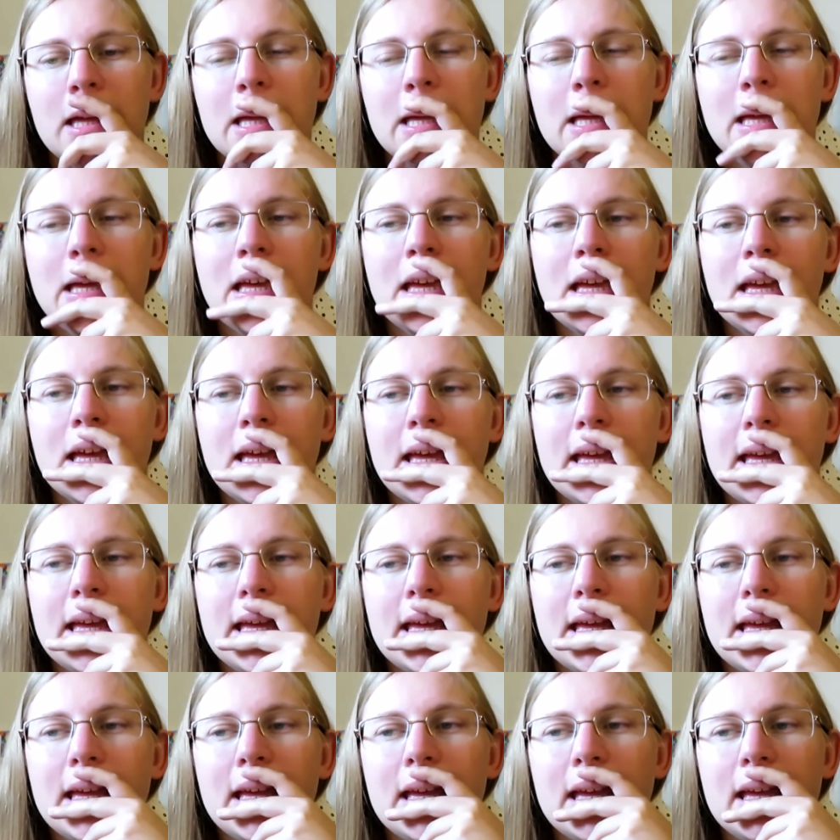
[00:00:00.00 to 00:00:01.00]

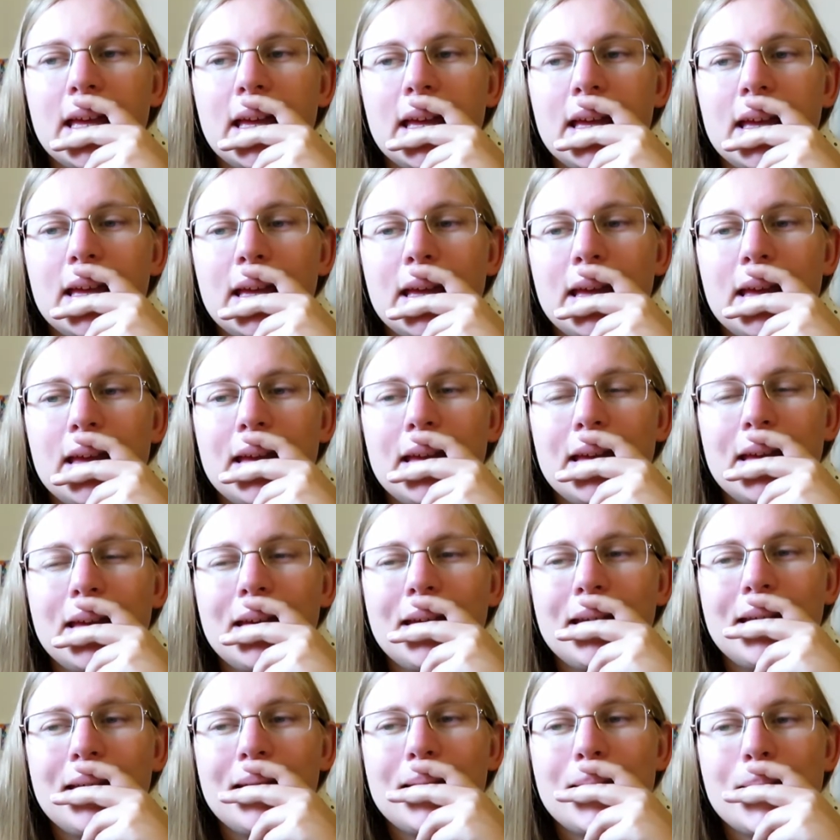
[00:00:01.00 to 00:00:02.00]

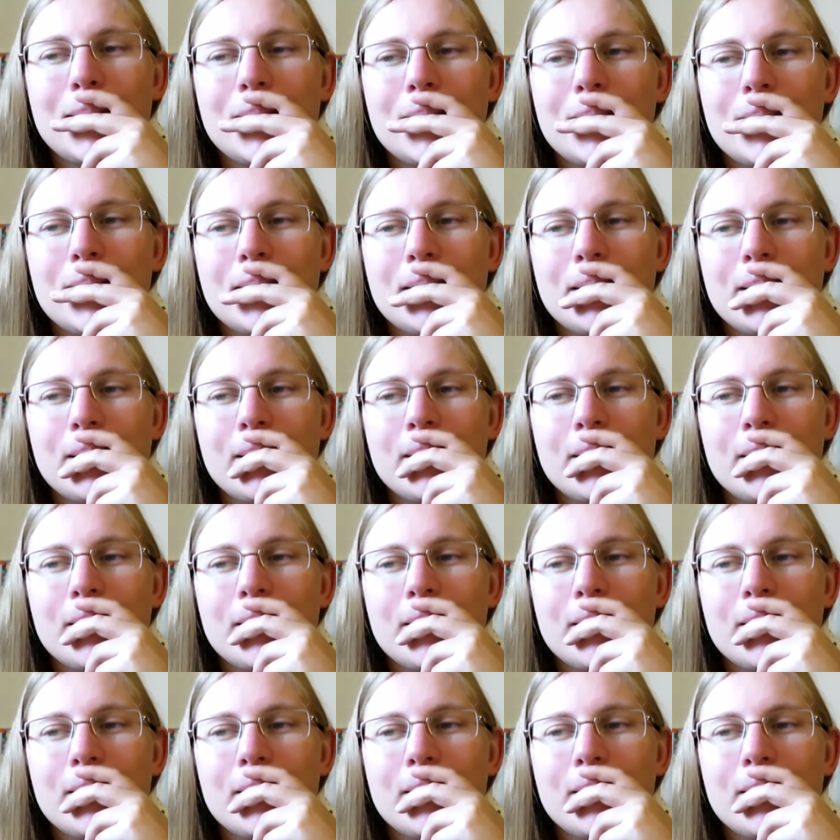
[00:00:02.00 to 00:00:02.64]
No one is speaking in this clip.